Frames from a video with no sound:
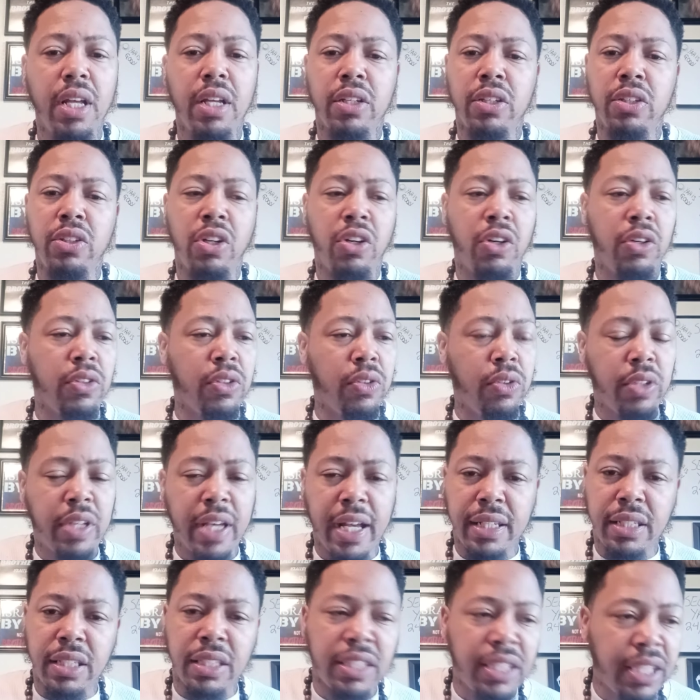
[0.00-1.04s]
You
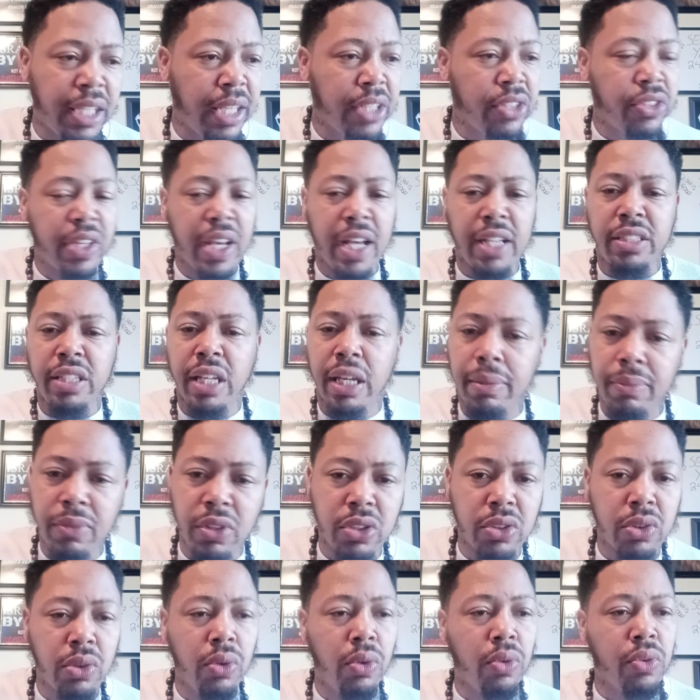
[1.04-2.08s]
got the kids. You got to take them to
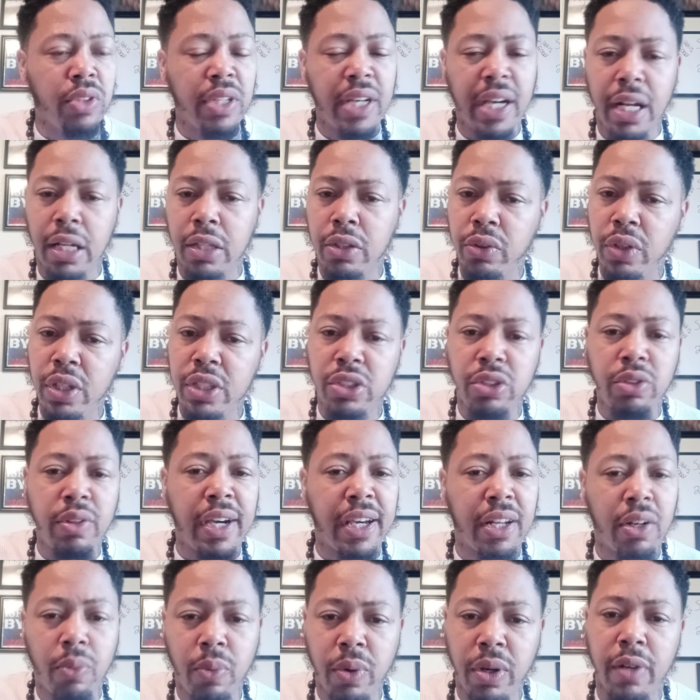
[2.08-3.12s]
school. You got to do this. You
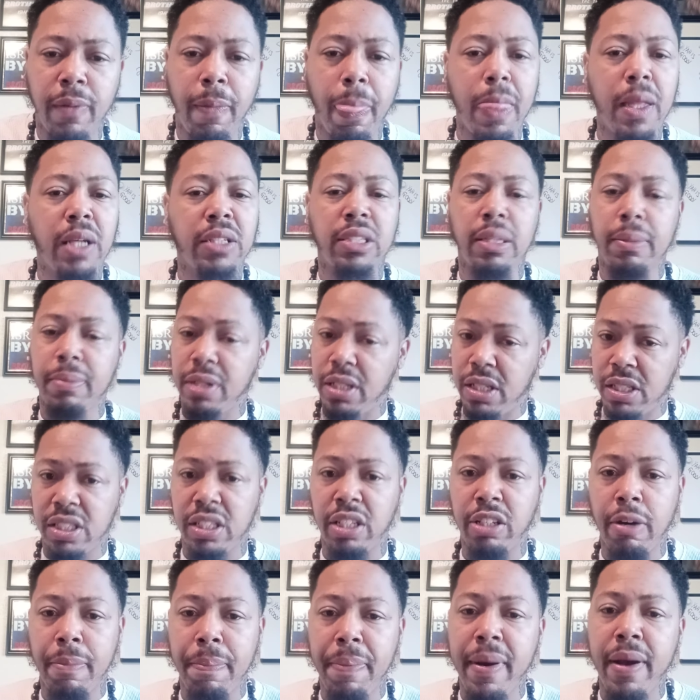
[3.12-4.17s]
got to work. Some of the
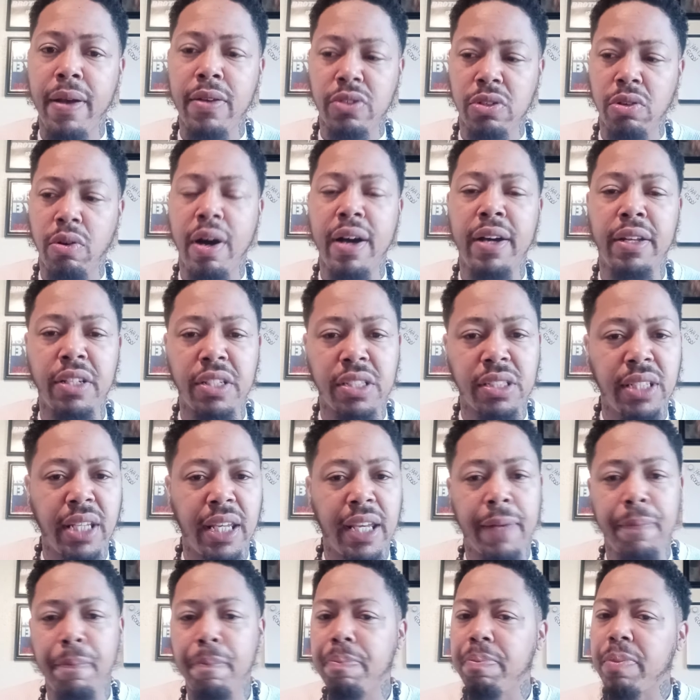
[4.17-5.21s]
single parents. So I
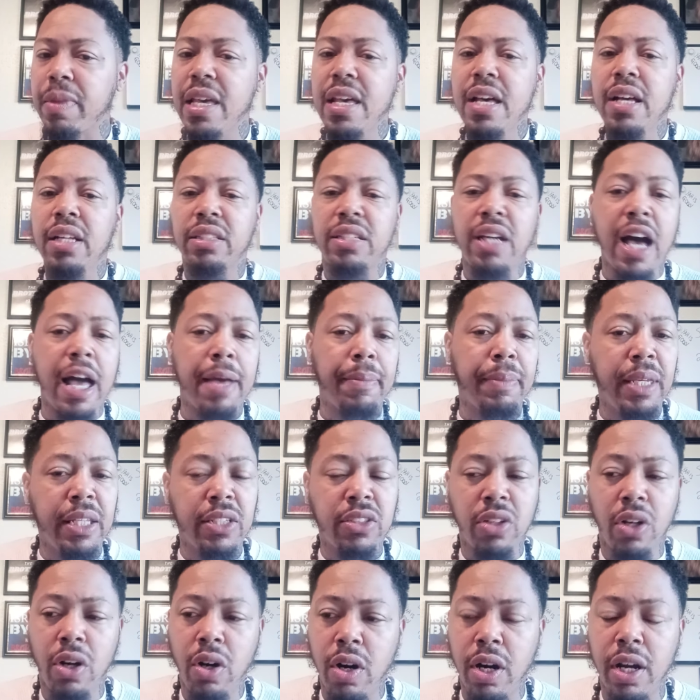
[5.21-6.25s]
understand time
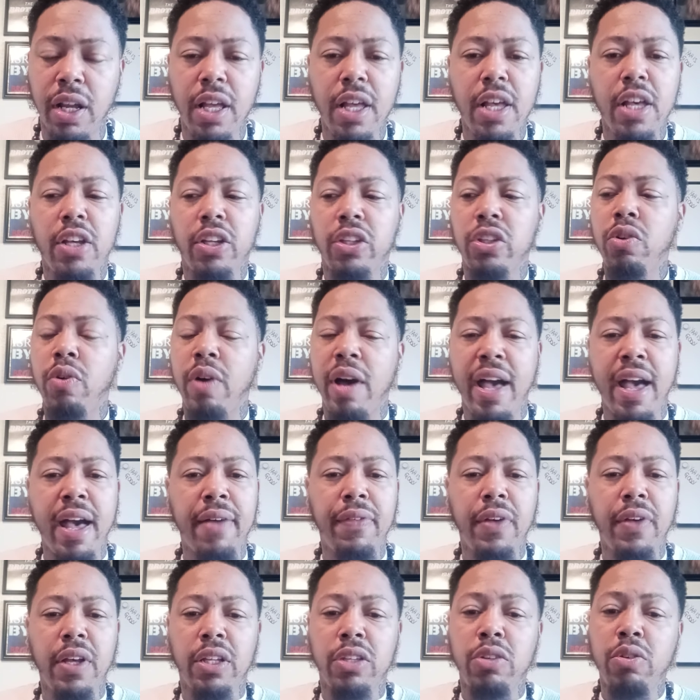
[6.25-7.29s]
gets hard. You
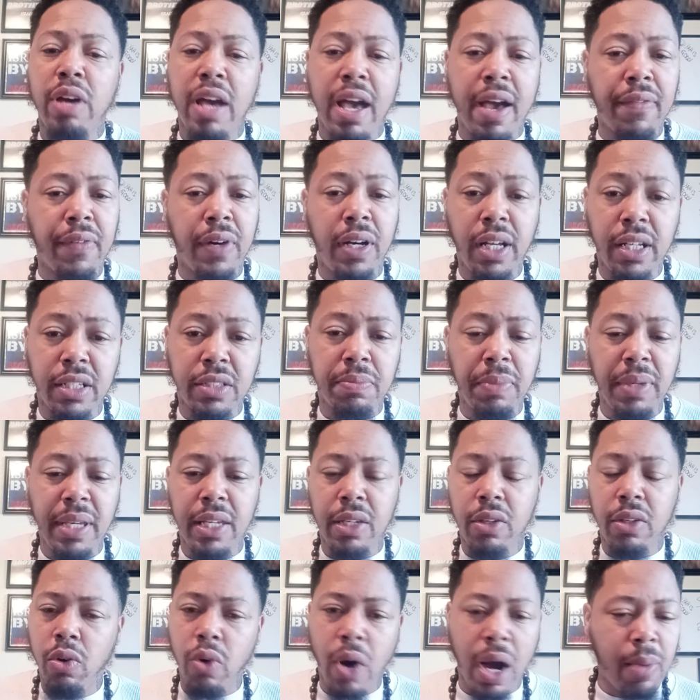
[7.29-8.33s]
have us
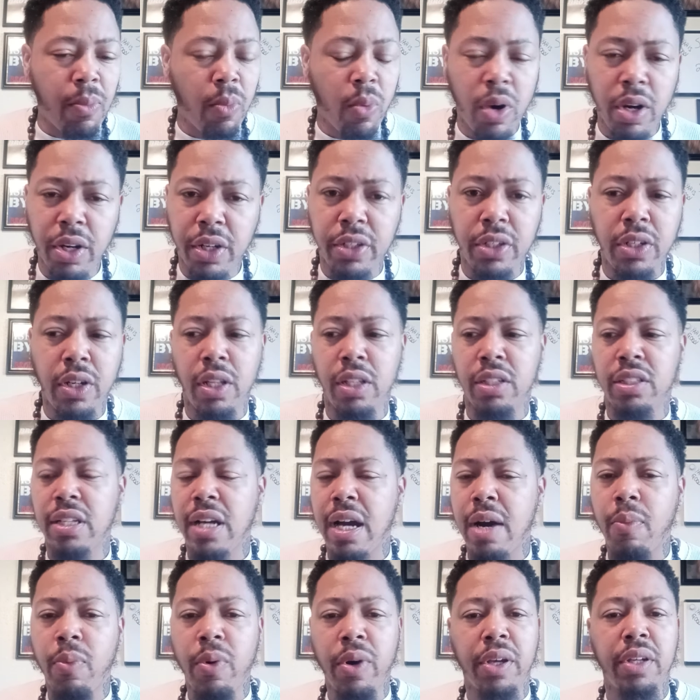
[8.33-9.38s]
men who, I'm working all the
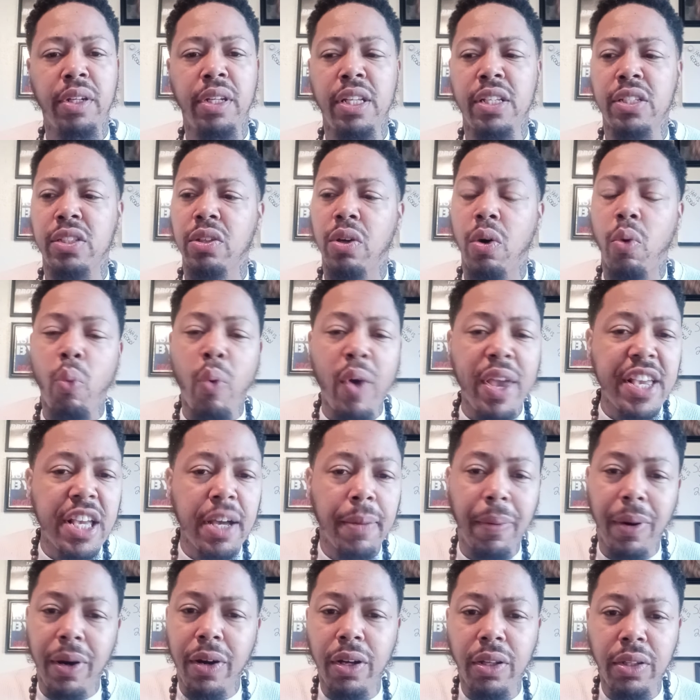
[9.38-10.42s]
time, working this. Wake
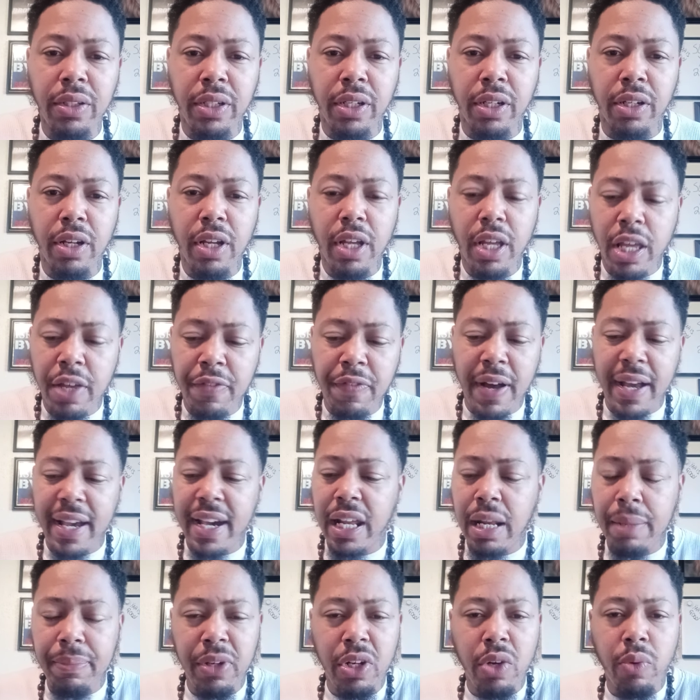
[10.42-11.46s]
up earlier. If I
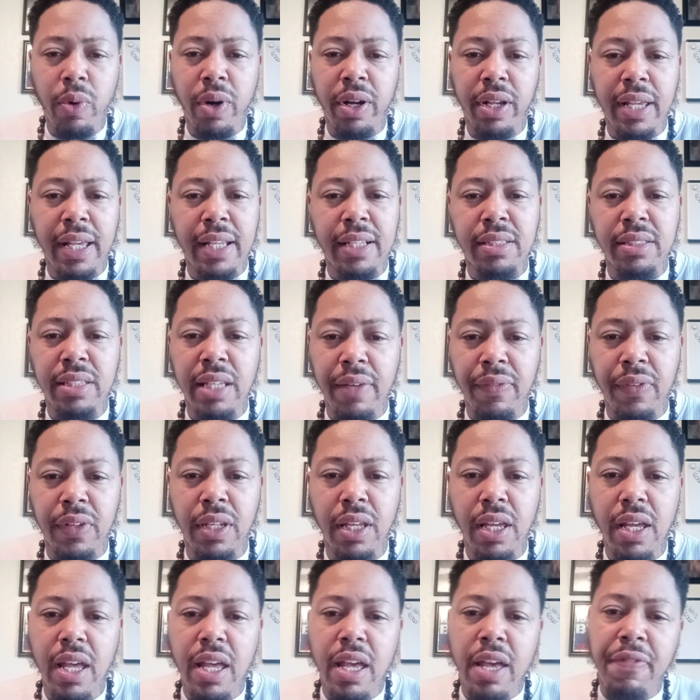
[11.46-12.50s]
got to be to work at
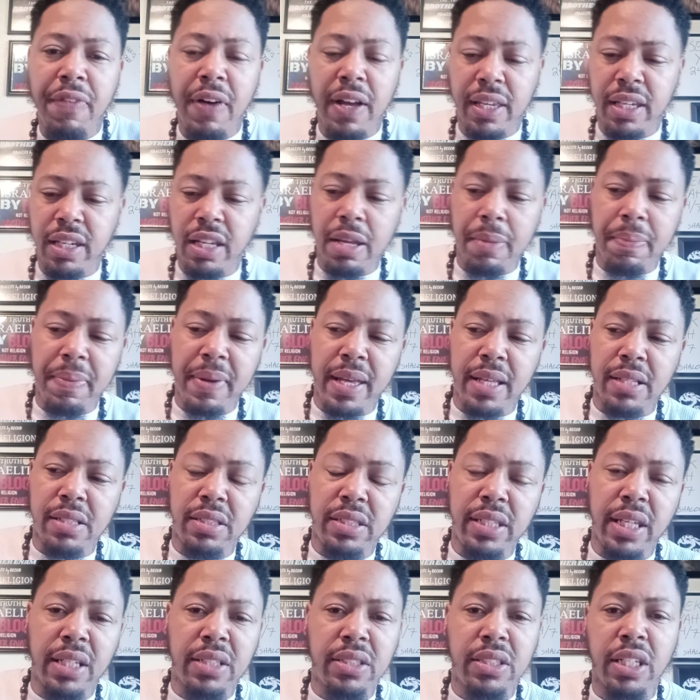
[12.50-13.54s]
7, if I get up at
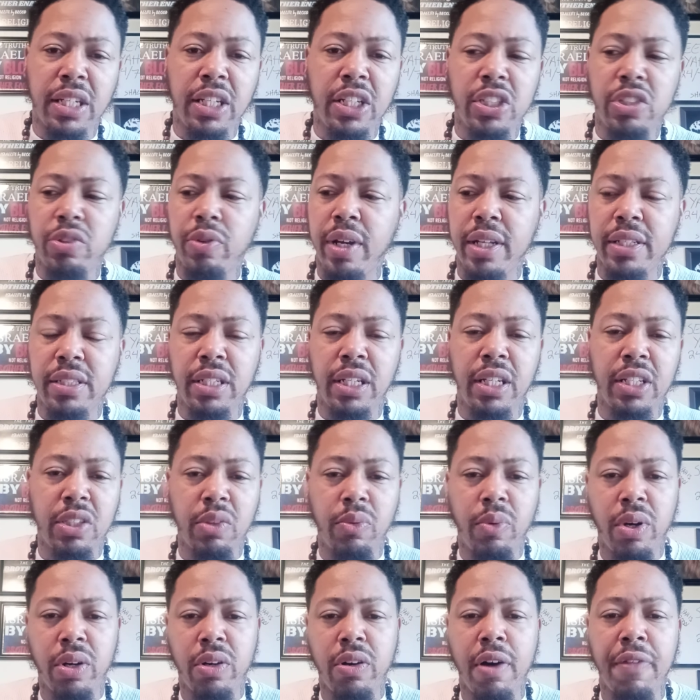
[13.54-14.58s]
6 to get dressed to get
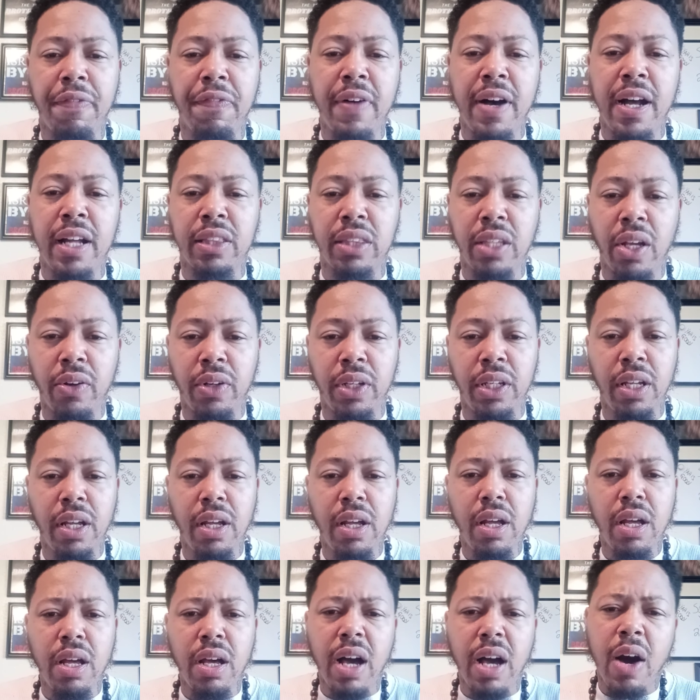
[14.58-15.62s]
to work, or 5:30,
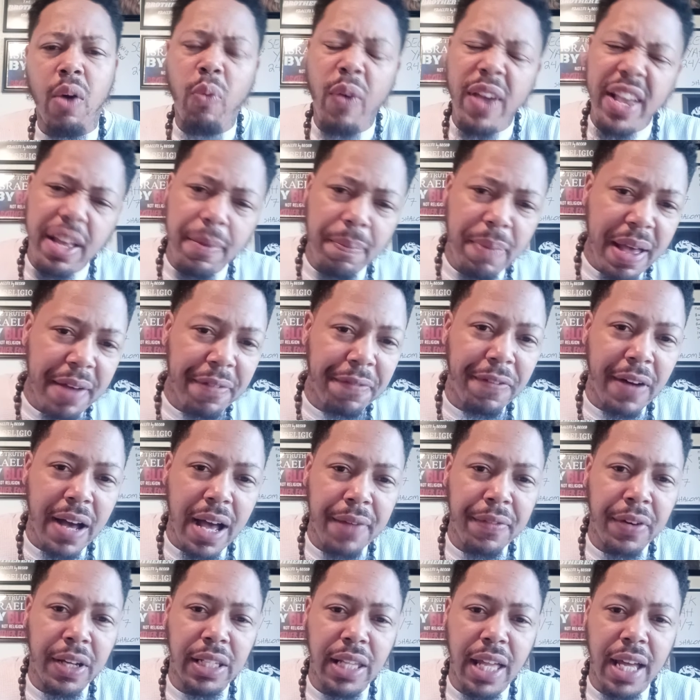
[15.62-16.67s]
Wake up at
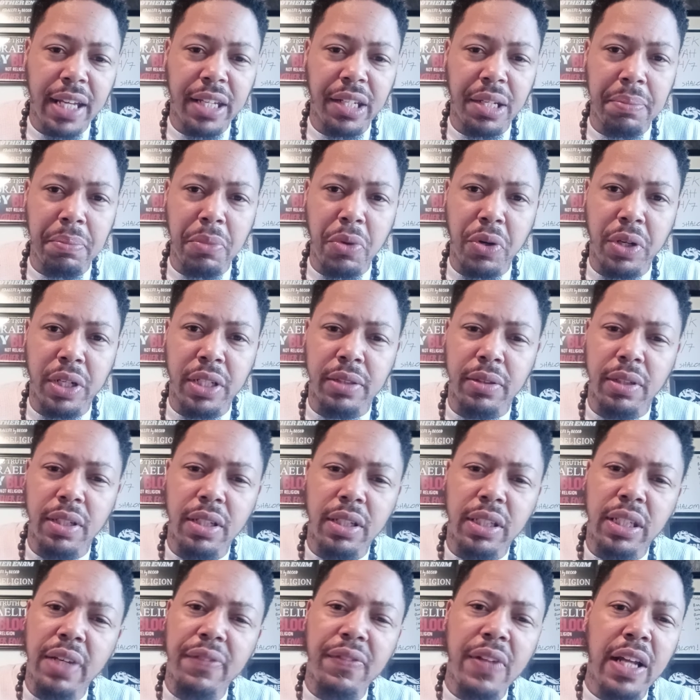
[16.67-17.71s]
5 o'clock in the morning.
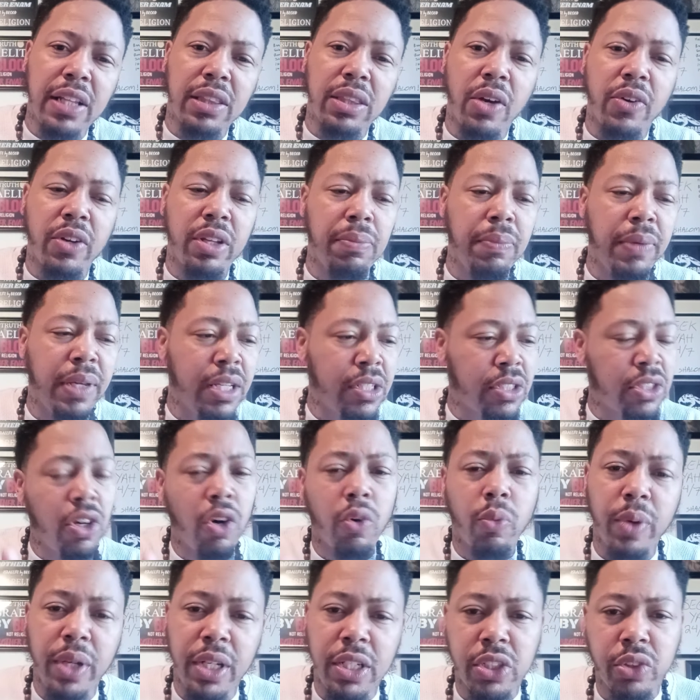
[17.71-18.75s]
Give that 30 minutes.
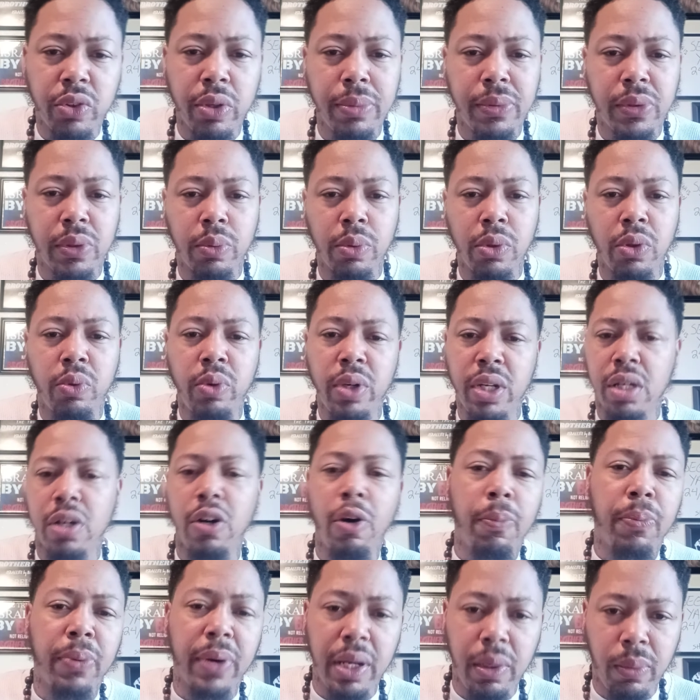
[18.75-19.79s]
Go read the scripture real quick.
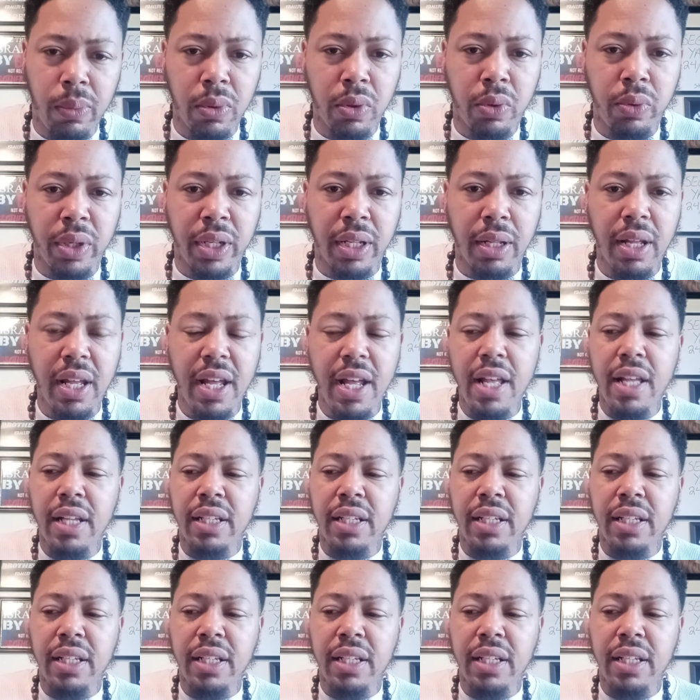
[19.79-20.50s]
Go pray real quick.